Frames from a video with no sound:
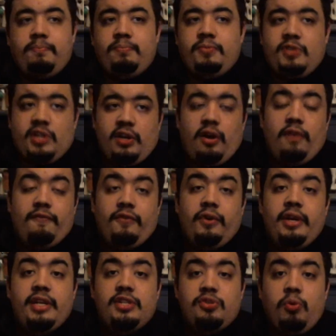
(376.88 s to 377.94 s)

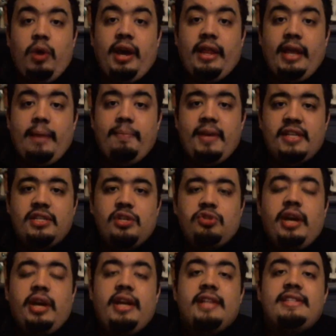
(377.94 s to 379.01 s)
comforting Twilight. Basically
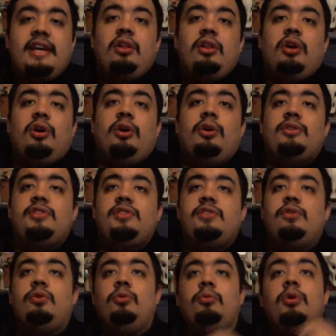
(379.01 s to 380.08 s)
trying to tell her
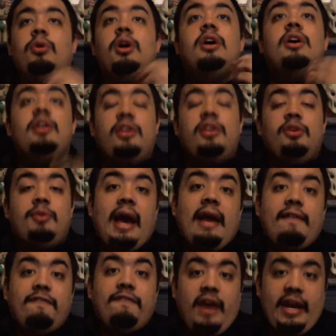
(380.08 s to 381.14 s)
to, you
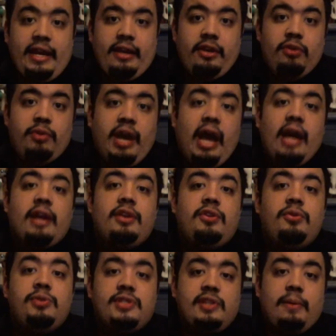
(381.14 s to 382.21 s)
gotta fight. You gotta
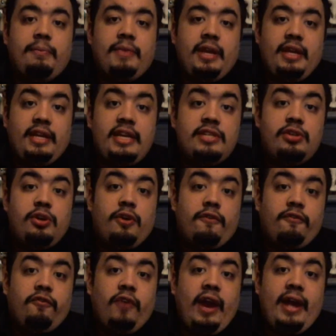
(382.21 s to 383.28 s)
do something. These are your
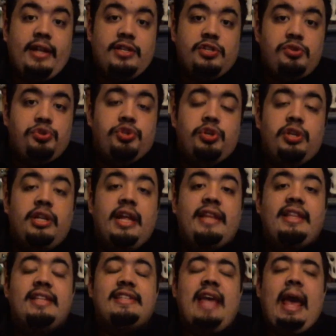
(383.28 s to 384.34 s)
friends. You shouldn't
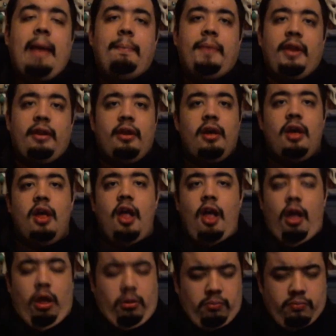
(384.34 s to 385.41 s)
let this happen.
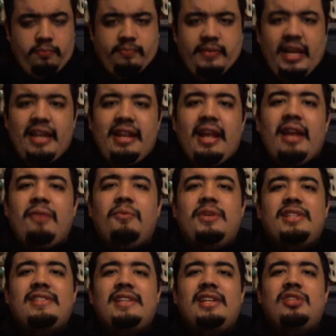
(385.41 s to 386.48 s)
And then we
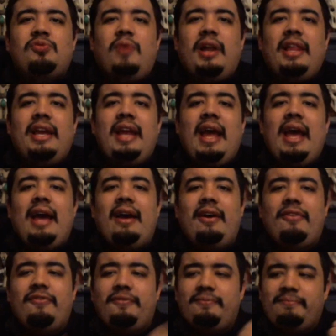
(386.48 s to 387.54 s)
see Twilight have